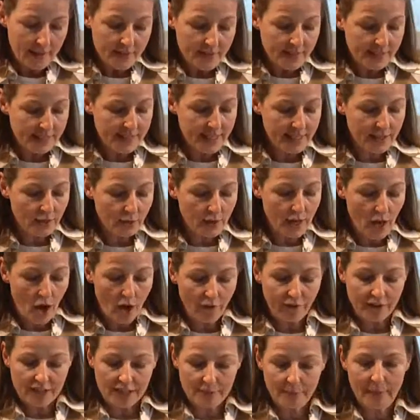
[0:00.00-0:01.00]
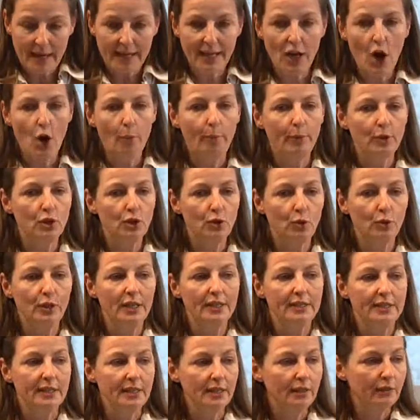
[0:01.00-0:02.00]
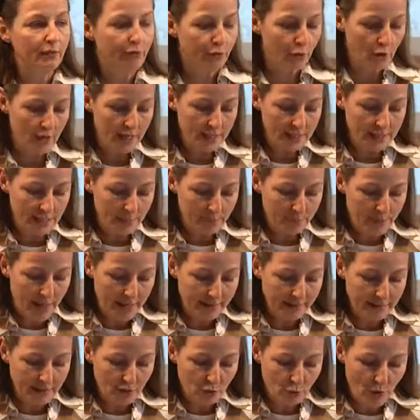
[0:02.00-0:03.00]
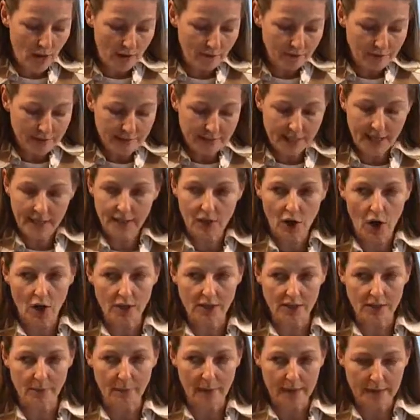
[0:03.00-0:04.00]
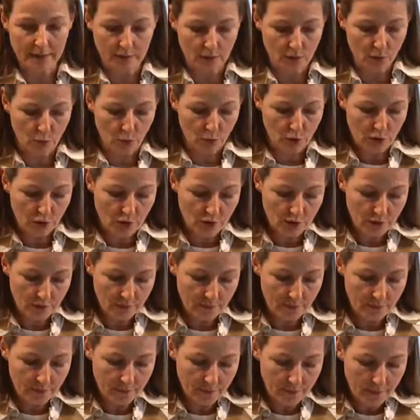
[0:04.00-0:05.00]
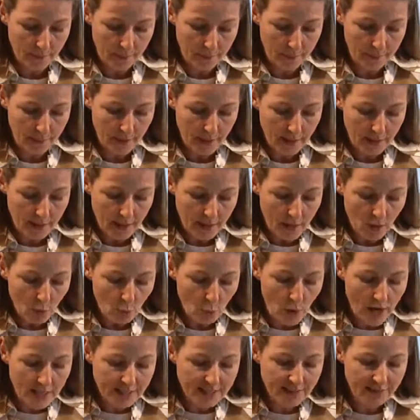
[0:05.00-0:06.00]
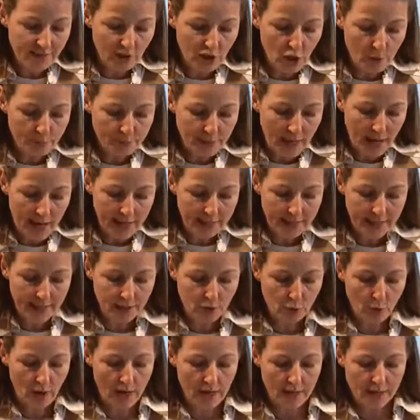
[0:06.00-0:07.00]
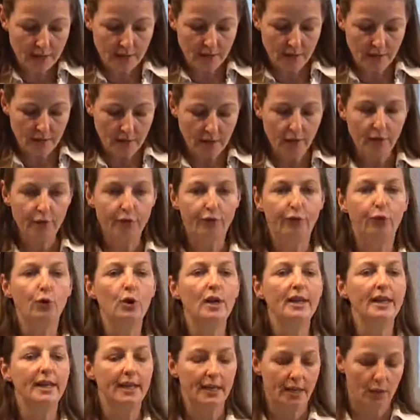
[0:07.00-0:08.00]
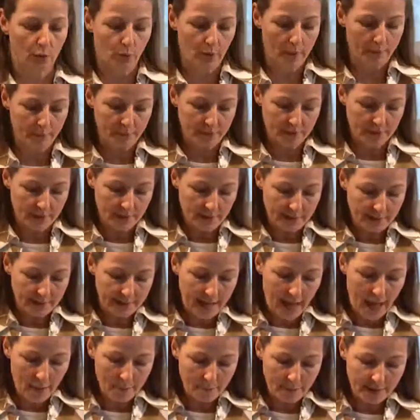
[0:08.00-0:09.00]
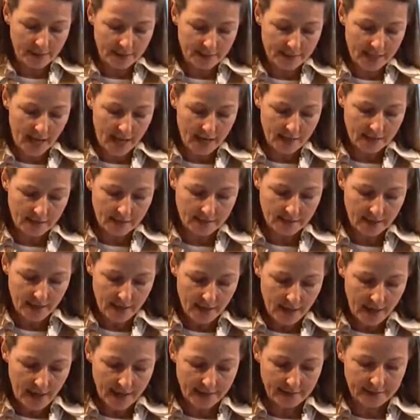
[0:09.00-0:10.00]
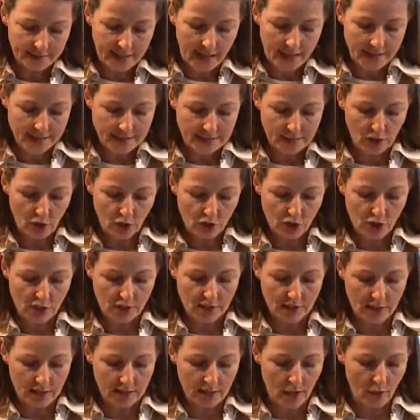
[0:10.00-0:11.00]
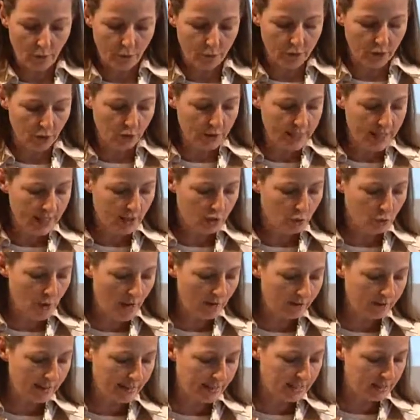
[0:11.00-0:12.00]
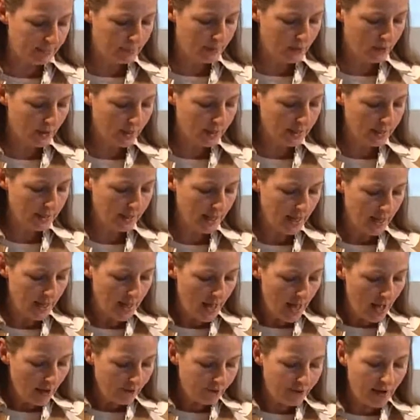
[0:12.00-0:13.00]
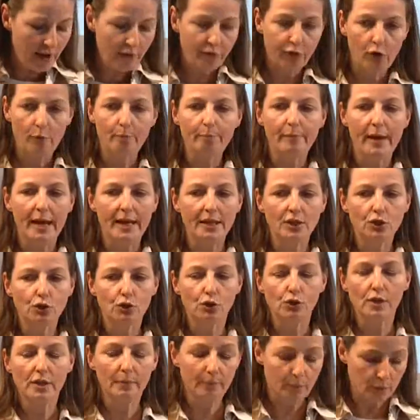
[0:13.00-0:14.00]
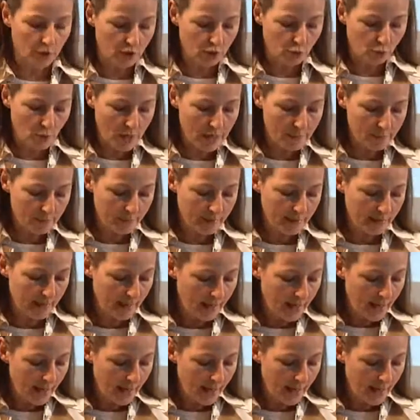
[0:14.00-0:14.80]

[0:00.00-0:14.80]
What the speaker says: The scenery offers many opportunities for independent travels and customized tours. Well-developed hiking trails, fully equipped camping sites, and guest lodges allow for unique travel experience, far from mainstream